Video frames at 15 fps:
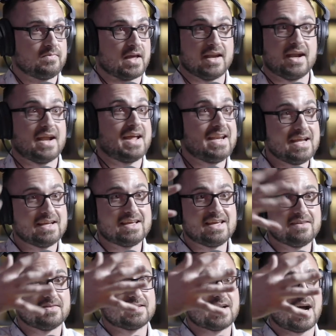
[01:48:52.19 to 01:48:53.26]
And mm. at any
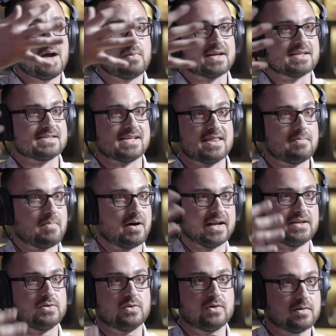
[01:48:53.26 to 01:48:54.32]
given time, we can send the
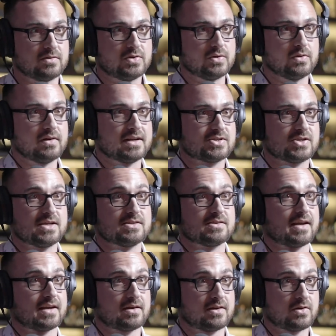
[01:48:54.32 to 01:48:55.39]
money to a, to an exchange
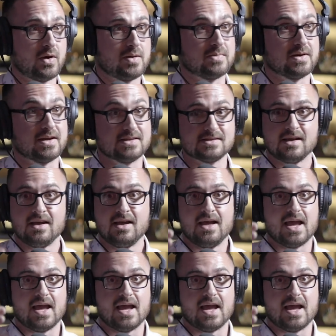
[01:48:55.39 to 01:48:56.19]
like Coinbase,